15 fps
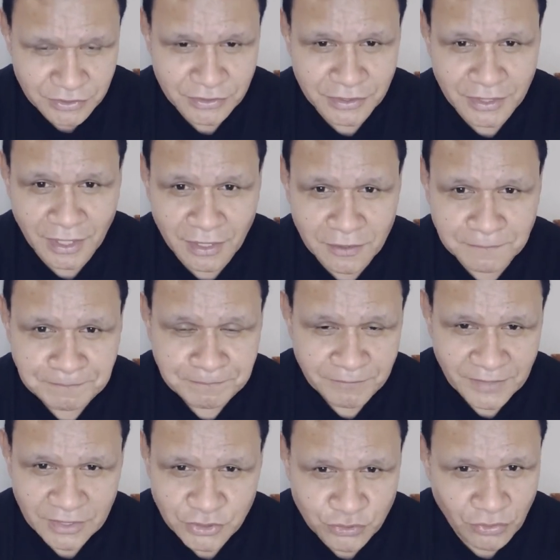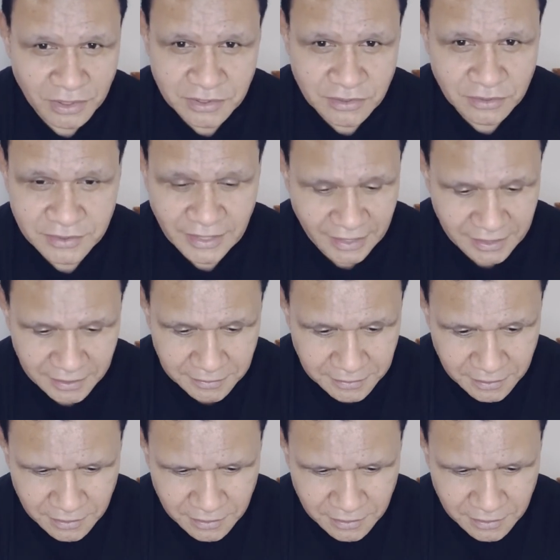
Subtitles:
you to go. Enjoy your day.